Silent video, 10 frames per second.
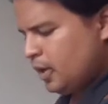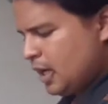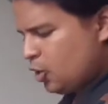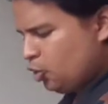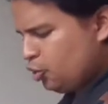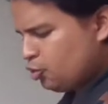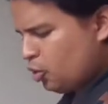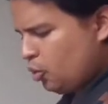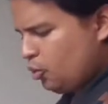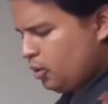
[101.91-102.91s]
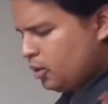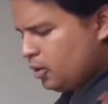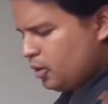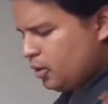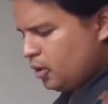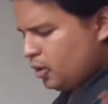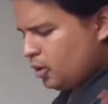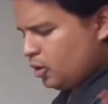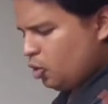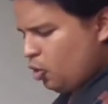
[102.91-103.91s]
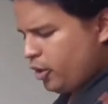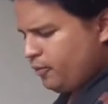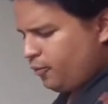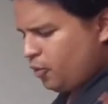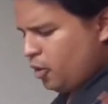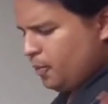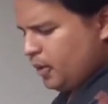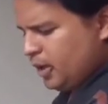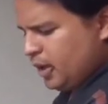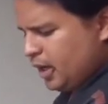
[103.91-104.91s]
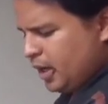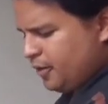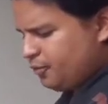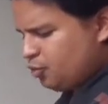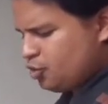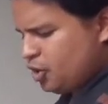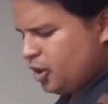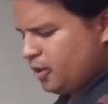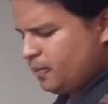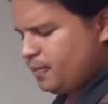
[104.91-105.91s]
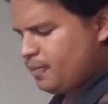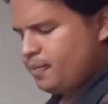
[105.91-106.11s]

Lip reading: another tone going from F to G.